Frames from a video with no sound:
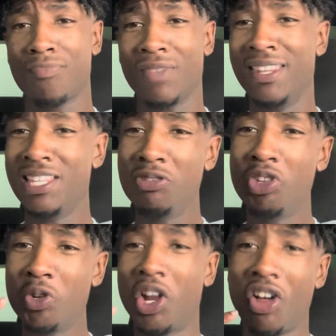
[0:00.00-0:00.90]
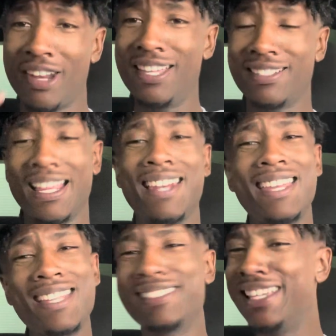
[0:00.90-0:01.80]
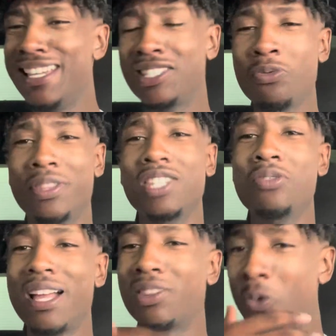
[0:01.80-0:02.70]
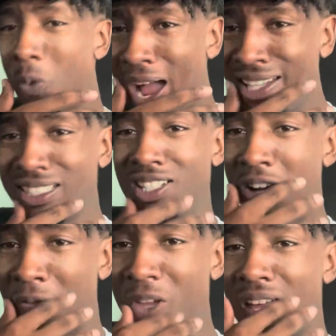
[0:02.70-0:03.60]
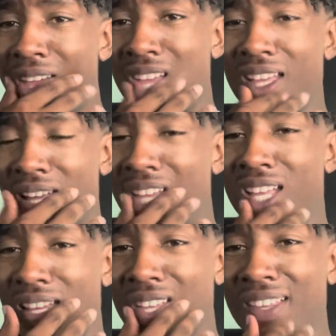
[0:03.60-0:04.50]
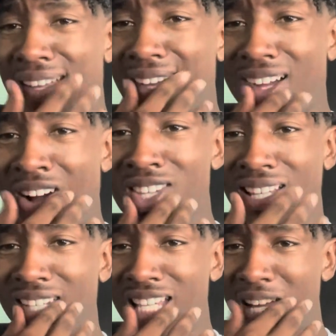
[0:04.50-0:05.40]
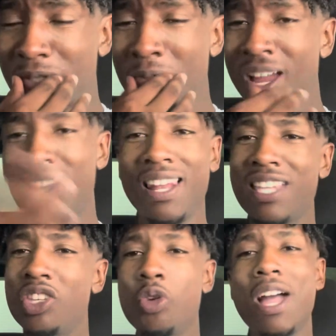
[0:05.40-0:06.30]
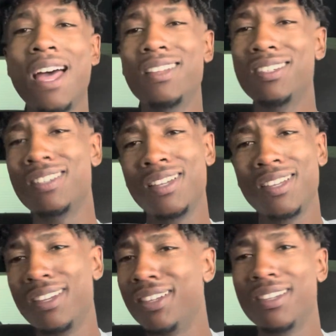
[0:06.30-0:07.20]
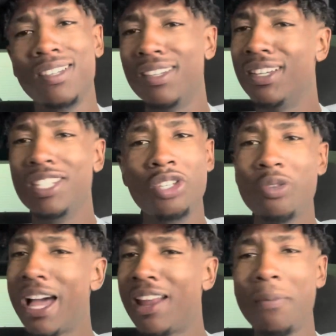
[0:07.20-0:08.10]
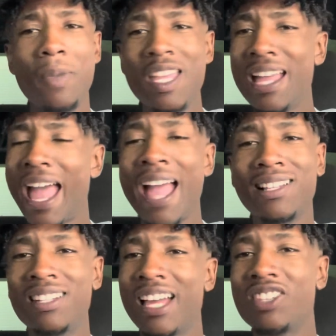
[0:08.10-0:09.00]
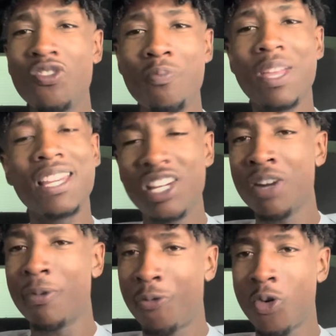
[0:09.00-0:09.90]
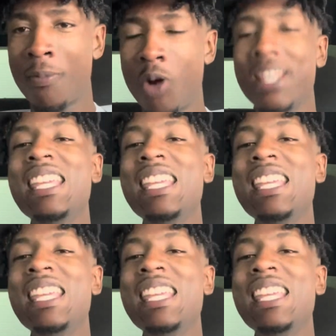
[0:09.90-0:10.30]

And then you doing all this. And then she hits you with the, you got the white stuff on your lips, bro. Like, you gotta be acting like you've been here before, bro.